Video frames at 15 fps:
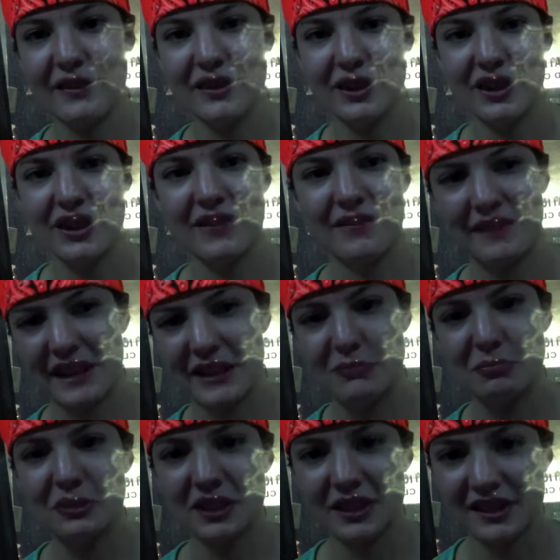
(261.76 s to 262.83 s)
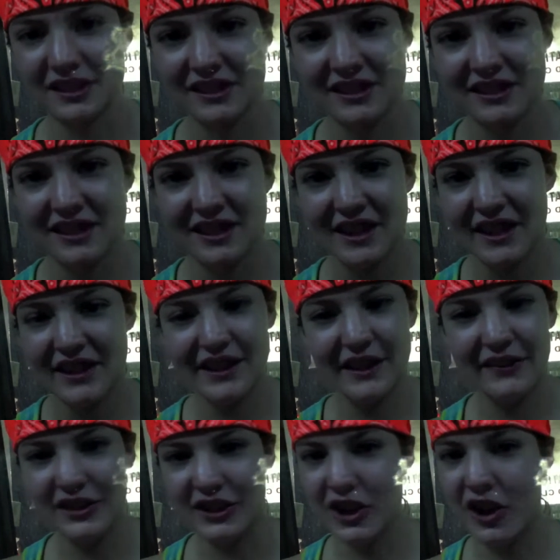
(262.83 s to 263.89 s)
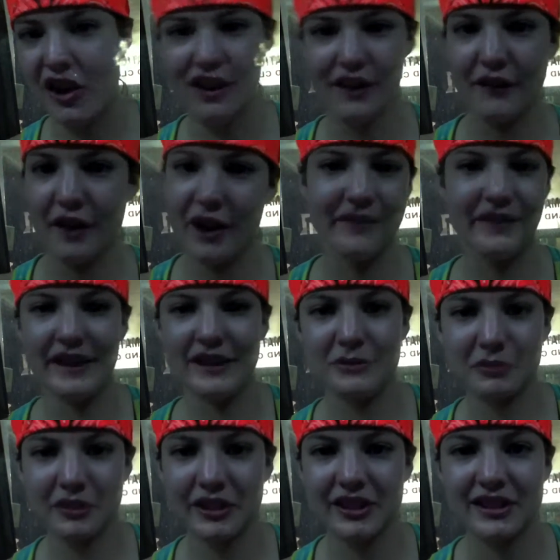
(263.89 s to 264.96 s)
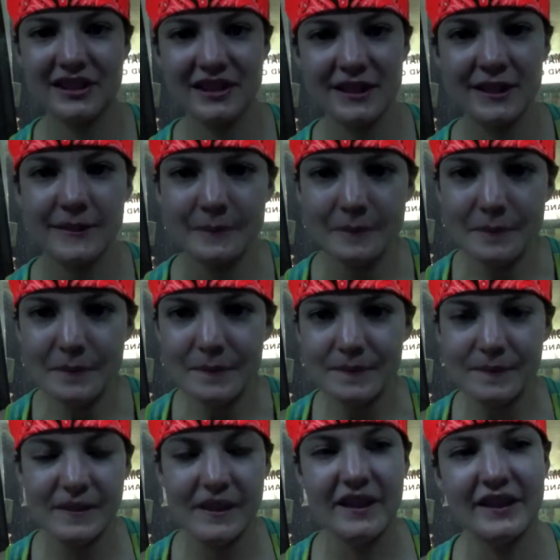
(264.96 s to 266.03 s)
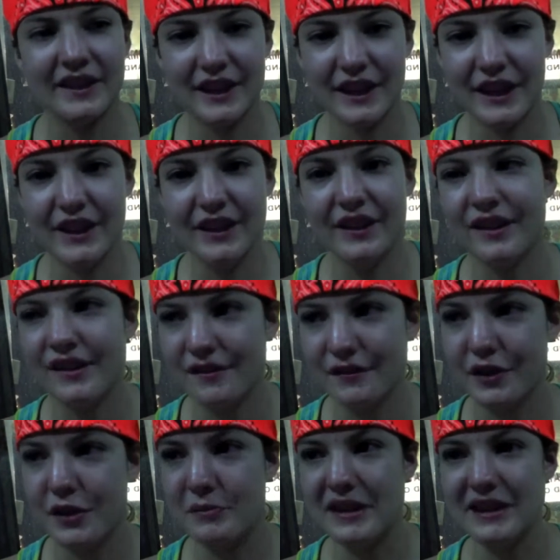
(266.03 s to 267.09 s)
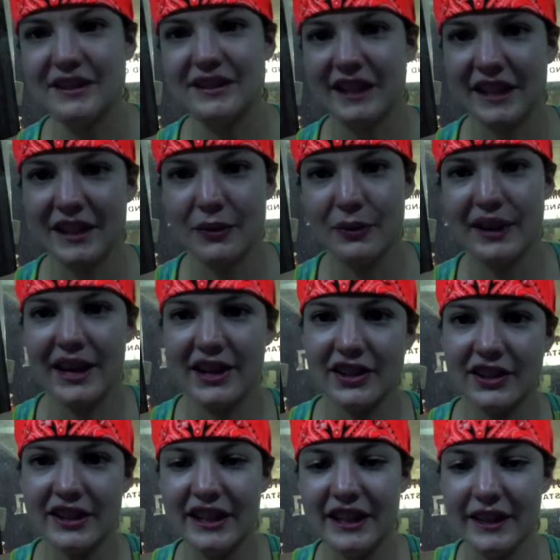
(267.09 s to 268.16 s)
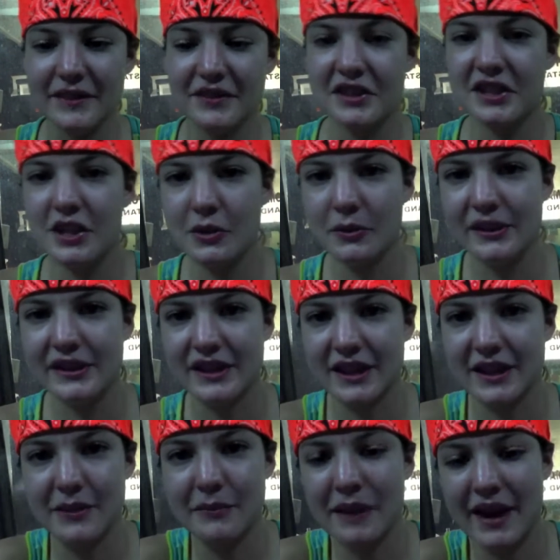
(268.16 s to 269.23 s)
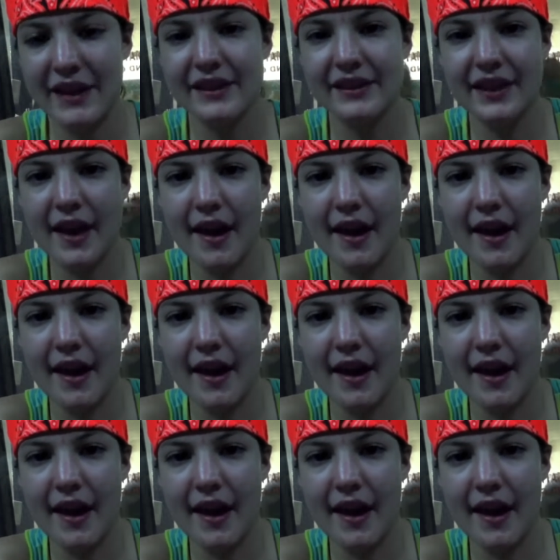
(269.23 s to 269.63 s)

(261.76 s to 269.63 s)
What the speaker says: giving her Facebook, and giving her all of our Facebooks. And then a few minutes later we had to leave, so we said goodbye to